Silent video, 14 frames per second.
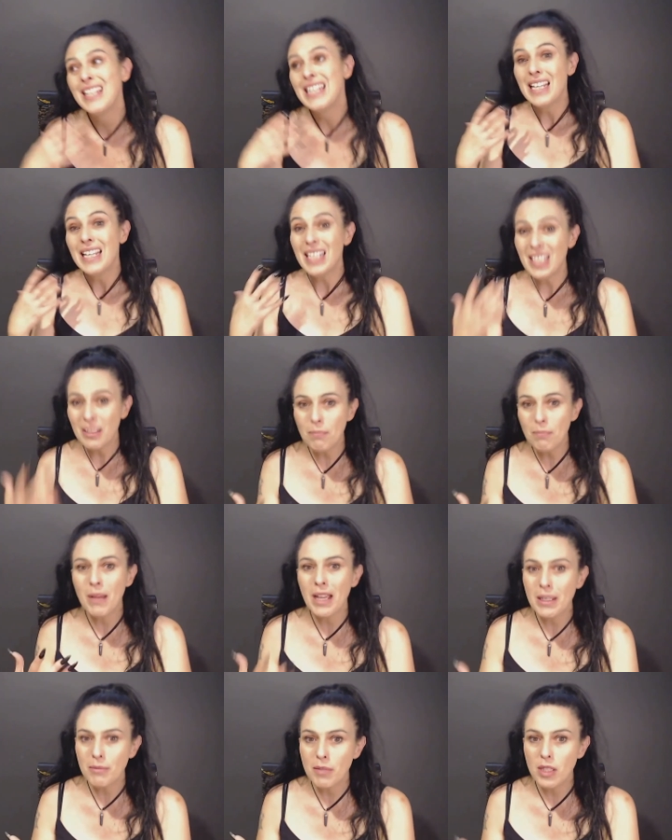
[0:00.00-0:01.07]
It
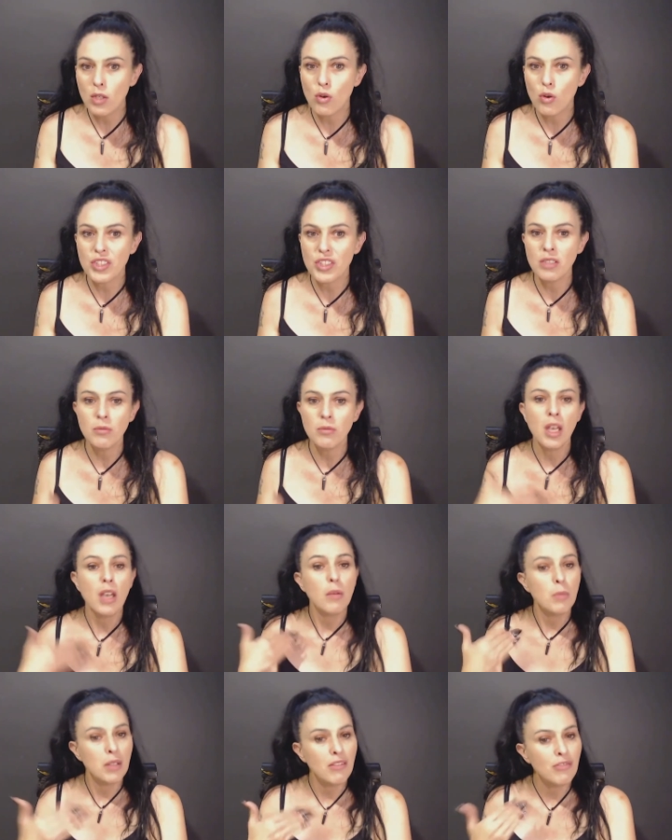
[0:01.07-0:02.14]
may be gossip,
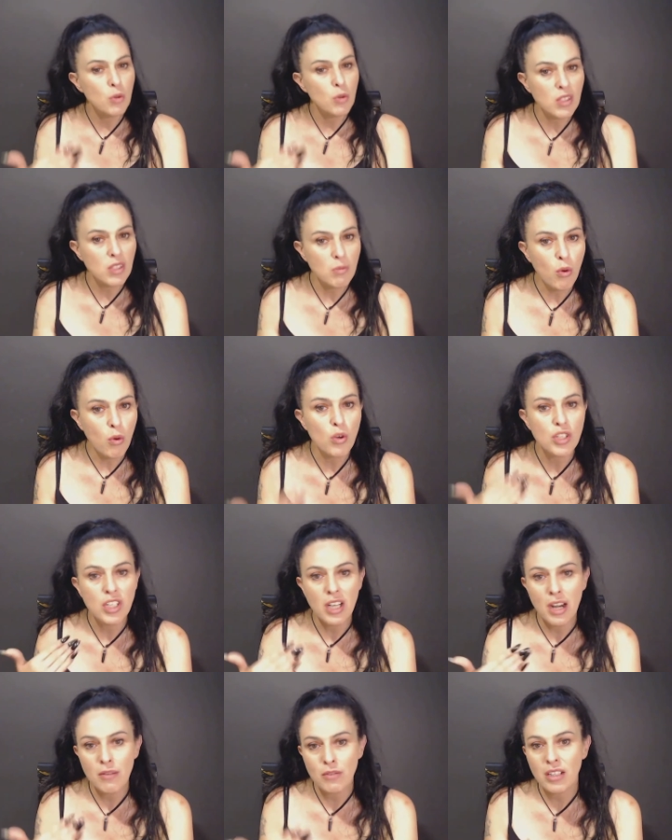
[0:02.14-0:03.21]
but it feels important
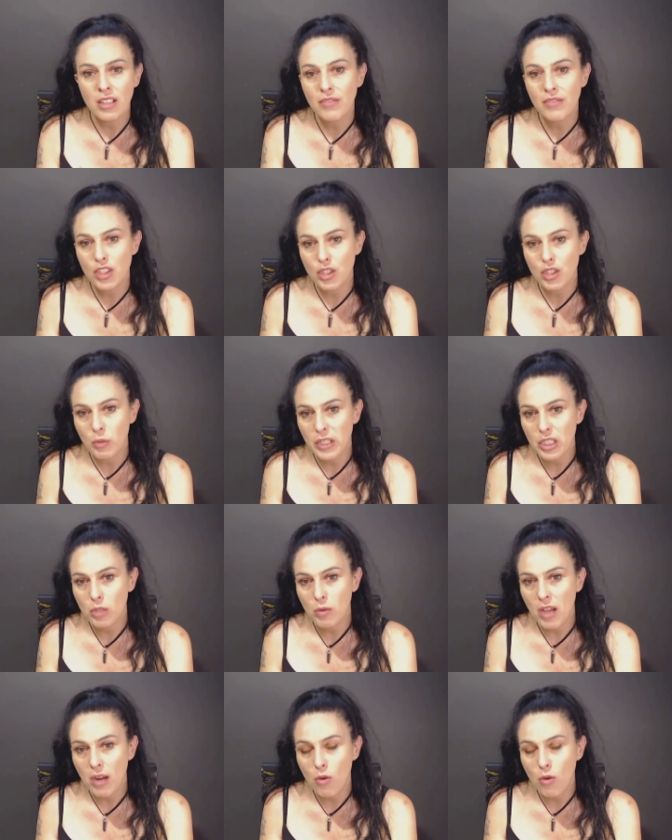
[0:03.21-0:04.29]
and relevant to where you
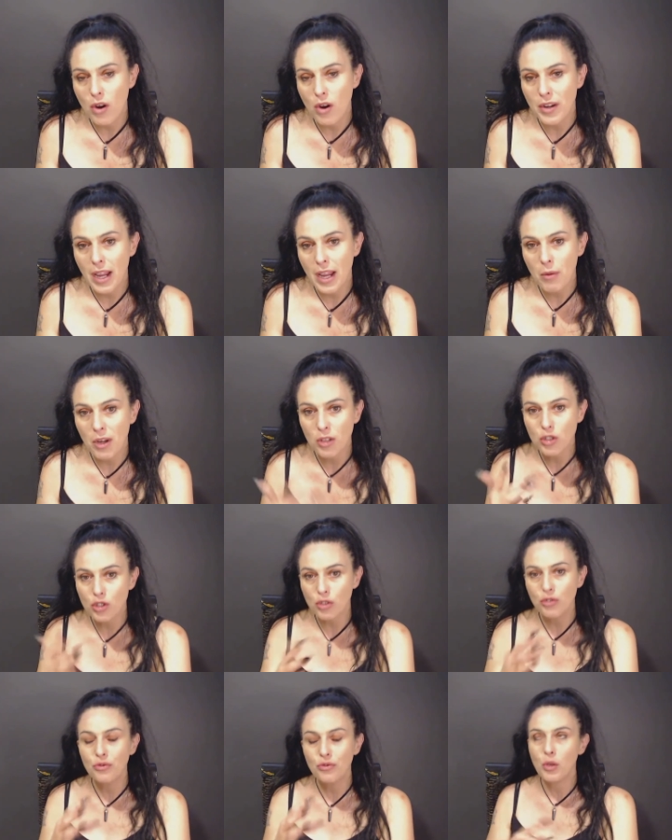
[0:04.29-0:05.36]
are right now. And I do
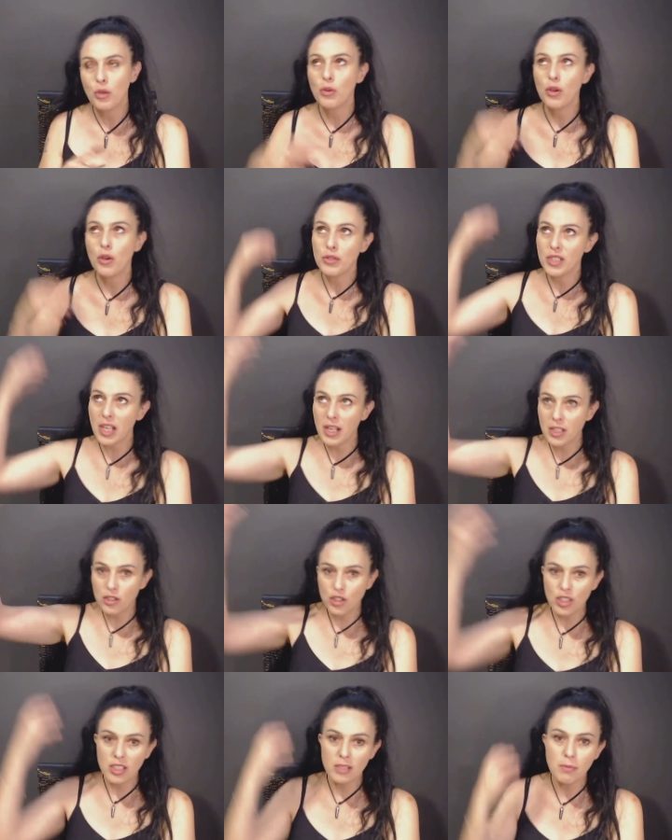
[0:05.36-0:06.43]
feel those
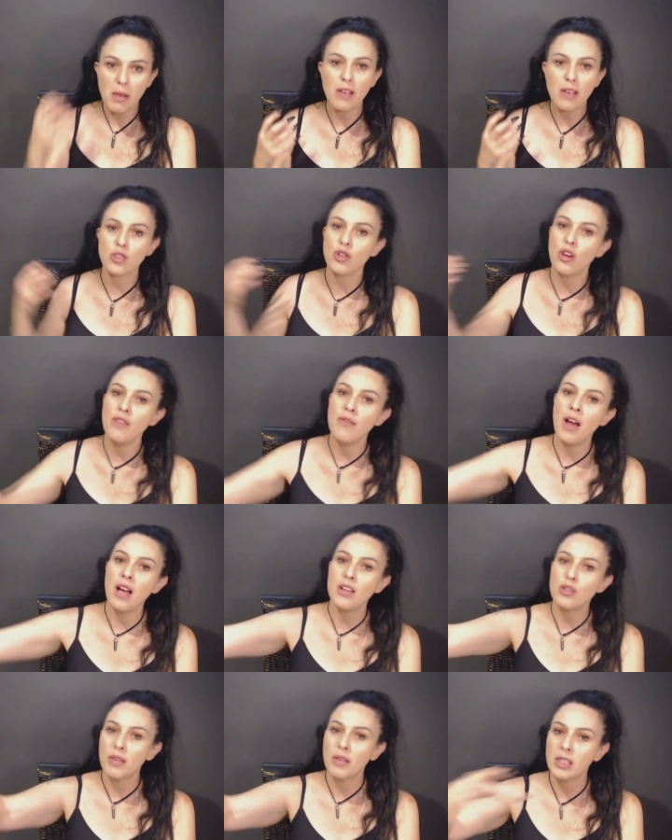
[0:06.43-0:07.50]
energies passed over are
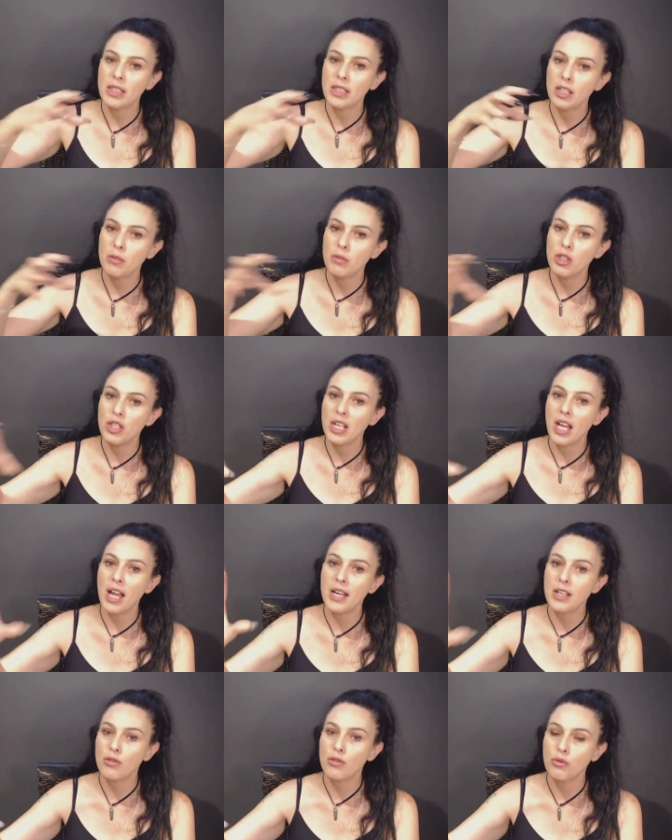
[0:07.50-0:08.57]
directly
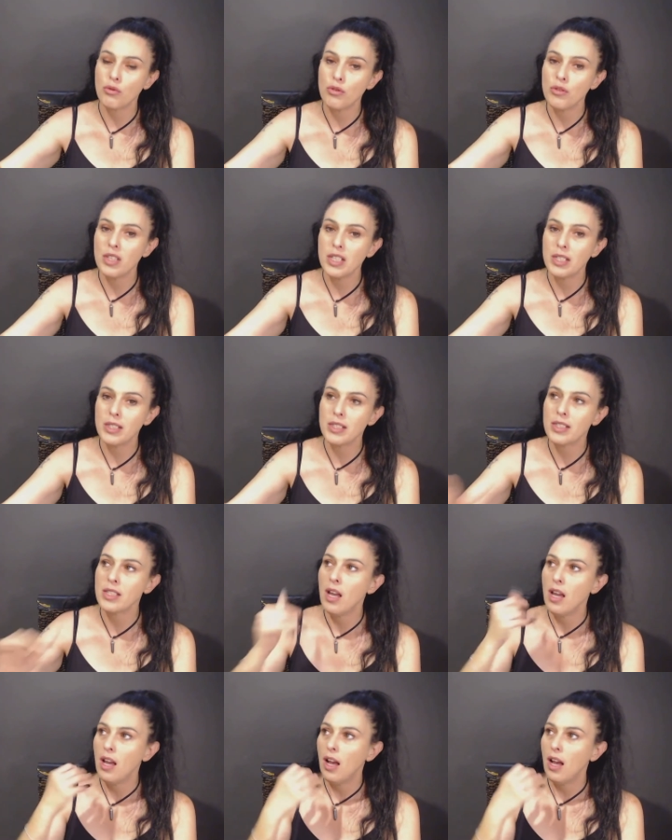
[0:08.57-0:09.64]
communicating through these
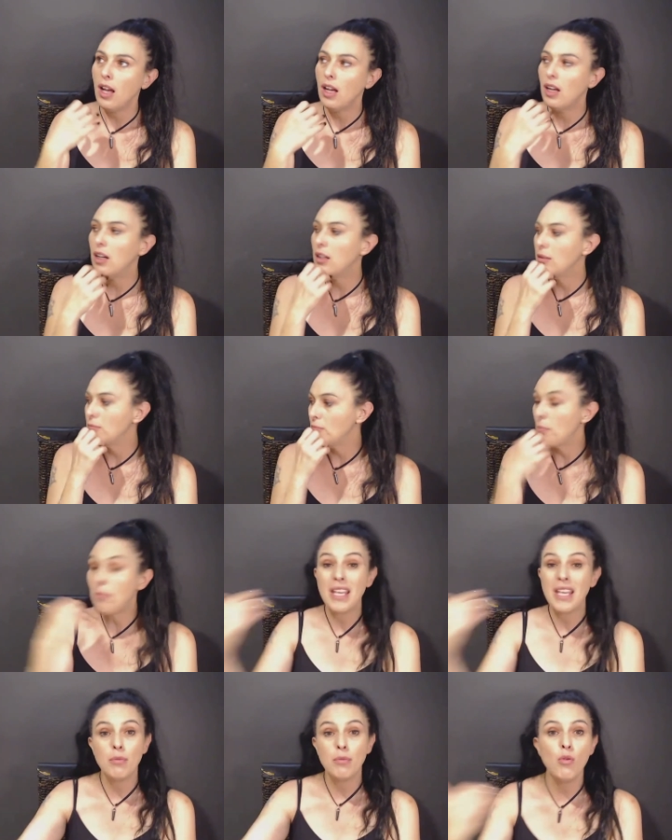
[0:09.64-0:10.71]
um,
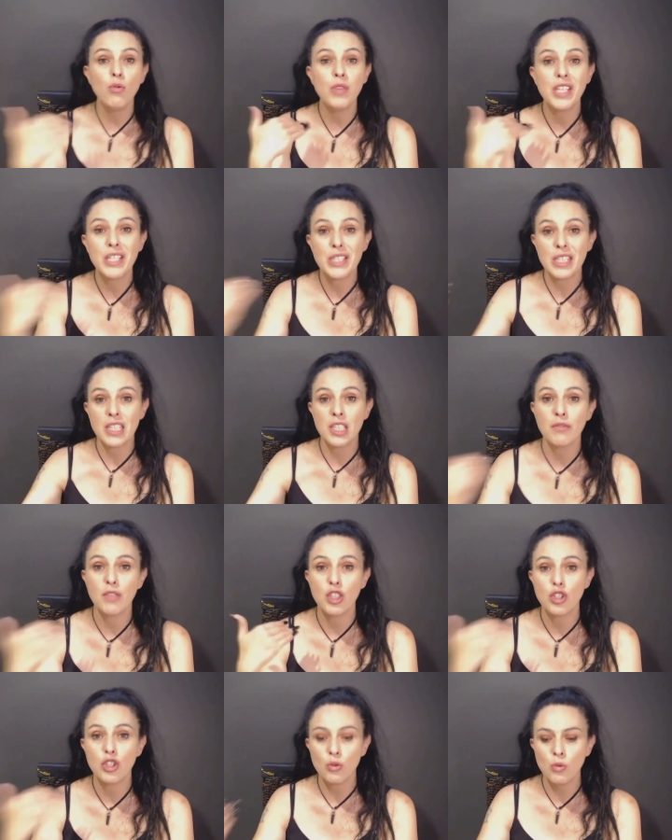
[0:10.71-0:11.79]
people, these
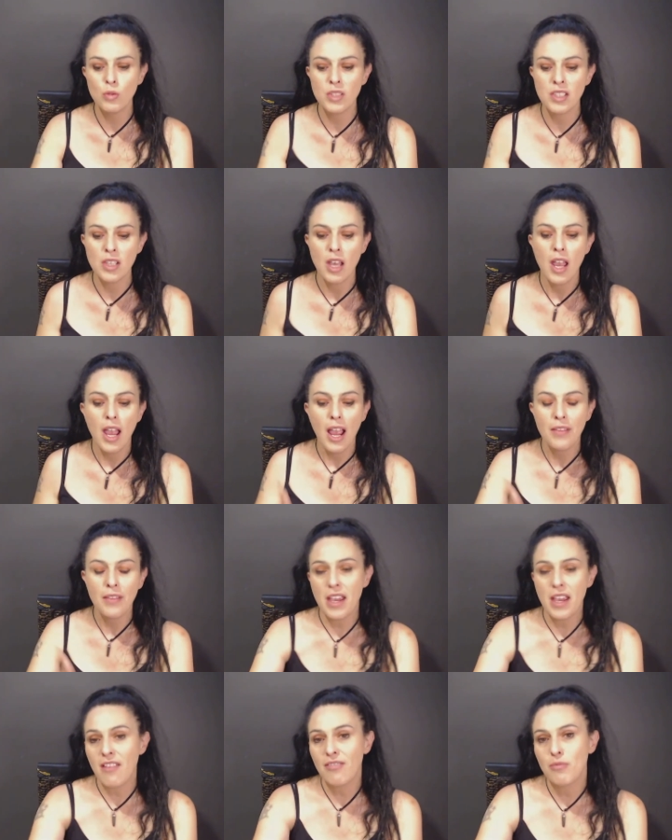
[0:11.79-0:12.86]
individuals, and they
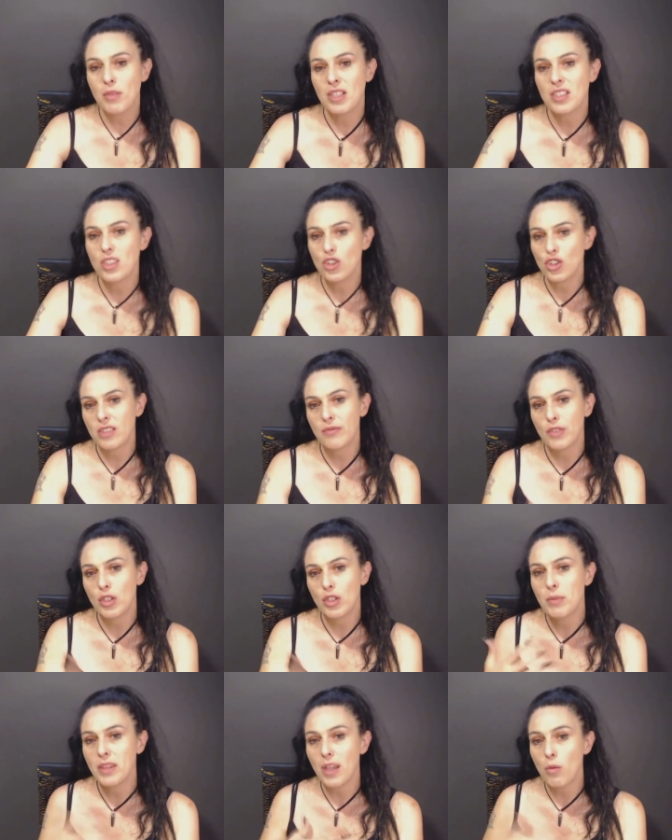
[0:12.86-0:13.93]
have messages for you,
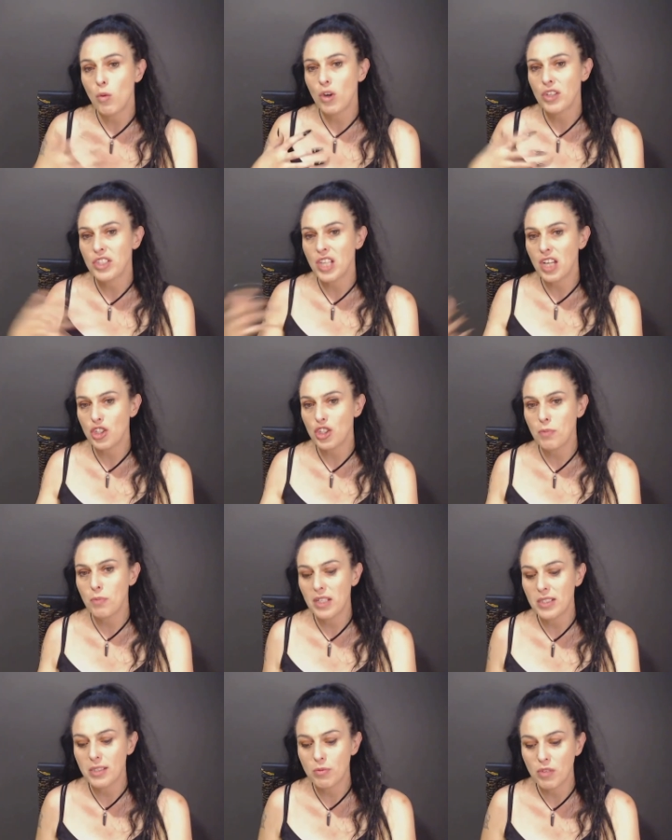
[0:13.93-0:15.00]
but they want to touch
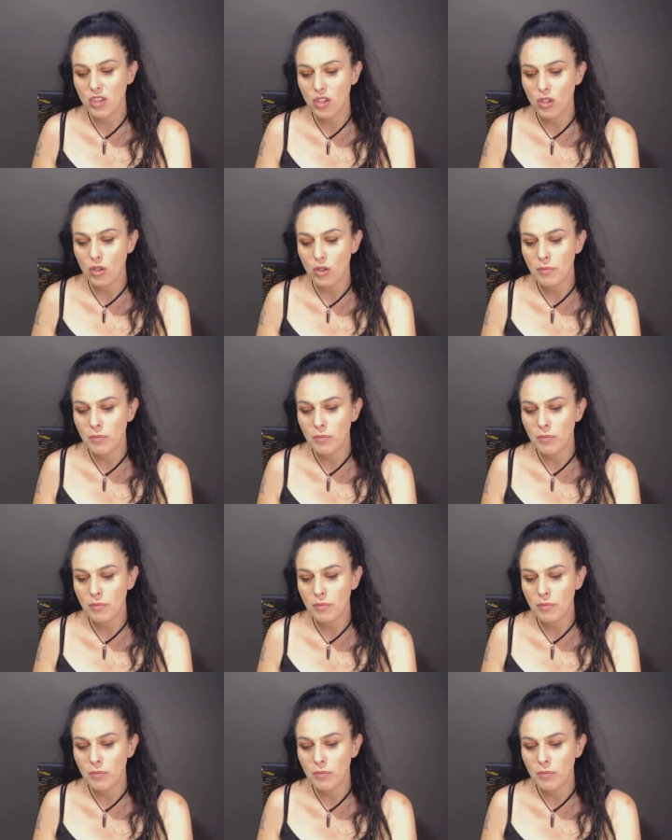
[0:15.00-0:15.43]
base with you.